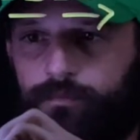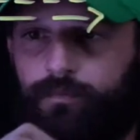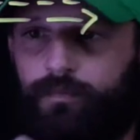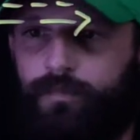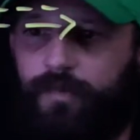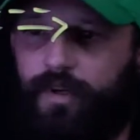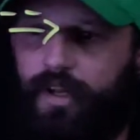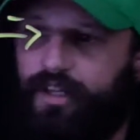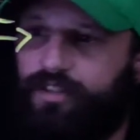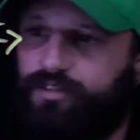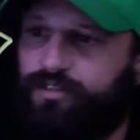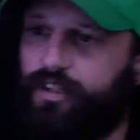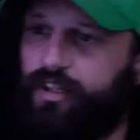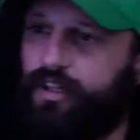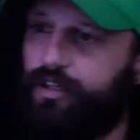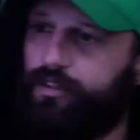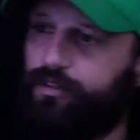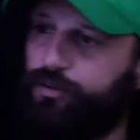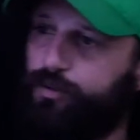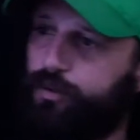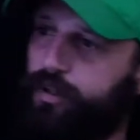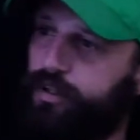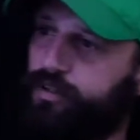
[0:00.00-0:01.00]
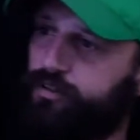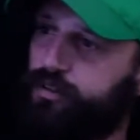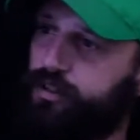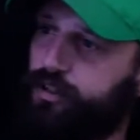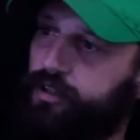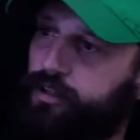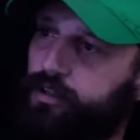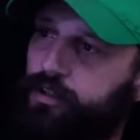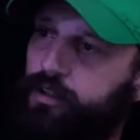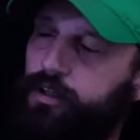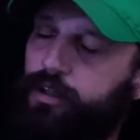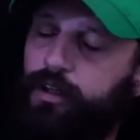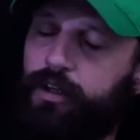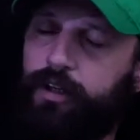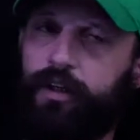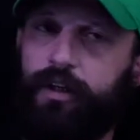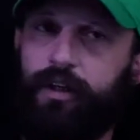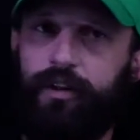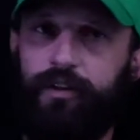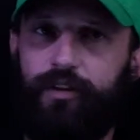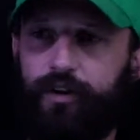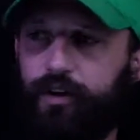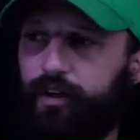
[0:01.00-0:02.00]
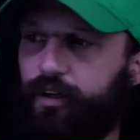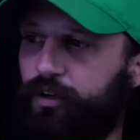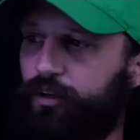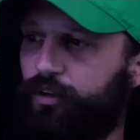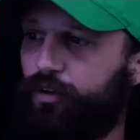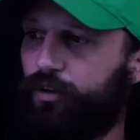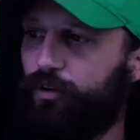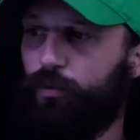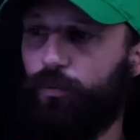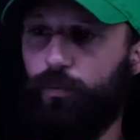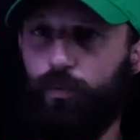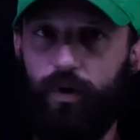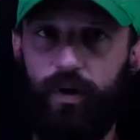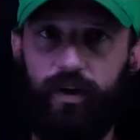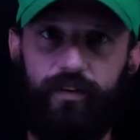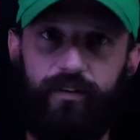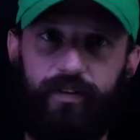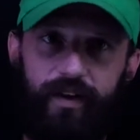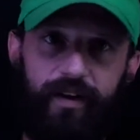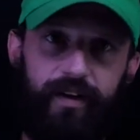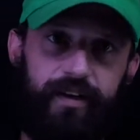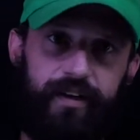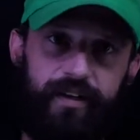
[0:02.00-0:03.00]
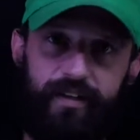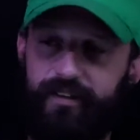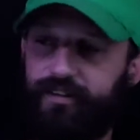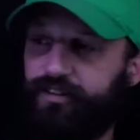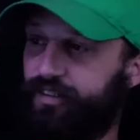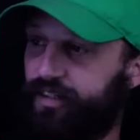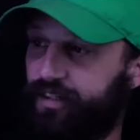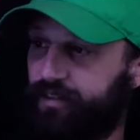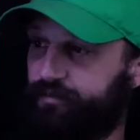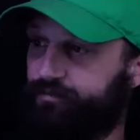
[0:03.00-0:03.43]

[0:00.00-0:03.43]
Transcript: next day, 2 days later, they're going to know what that is,